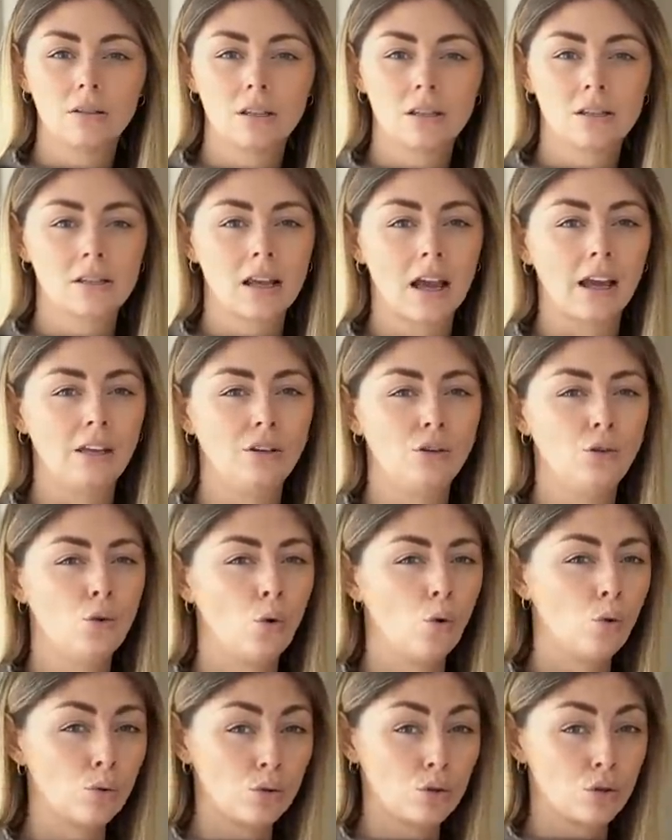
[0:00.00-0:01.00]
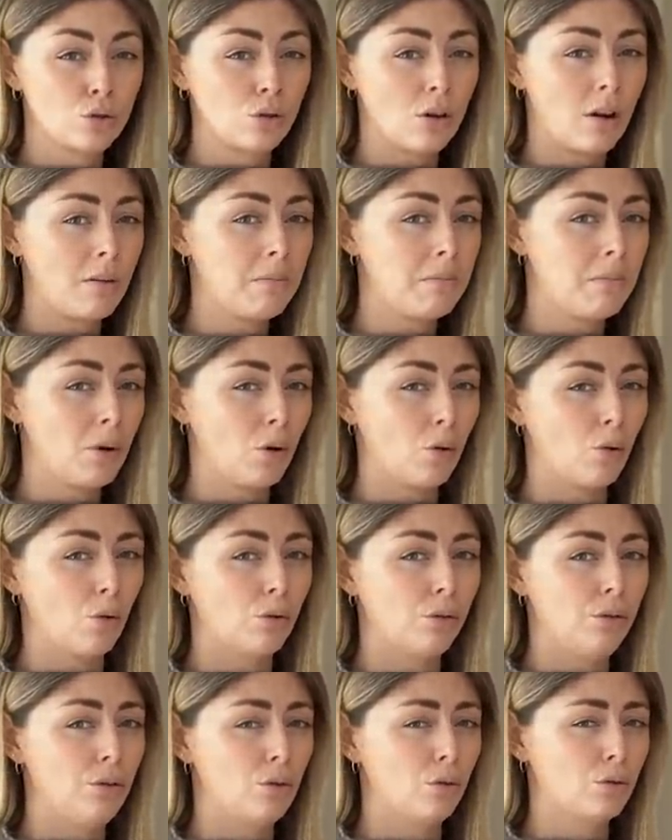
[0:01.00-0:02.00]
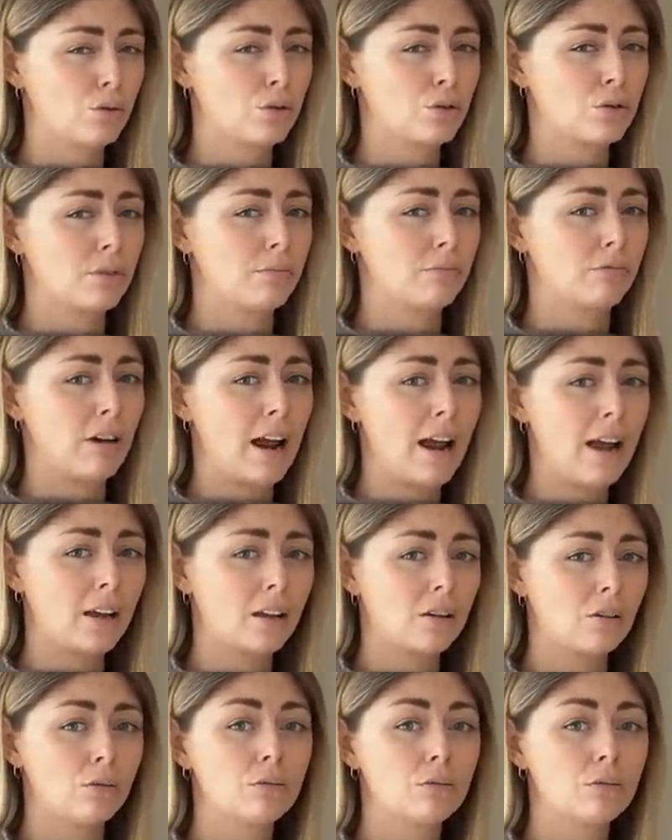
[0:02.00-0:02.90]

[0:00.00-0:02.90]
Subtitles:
to say Nordstrom or Nordstrom Rack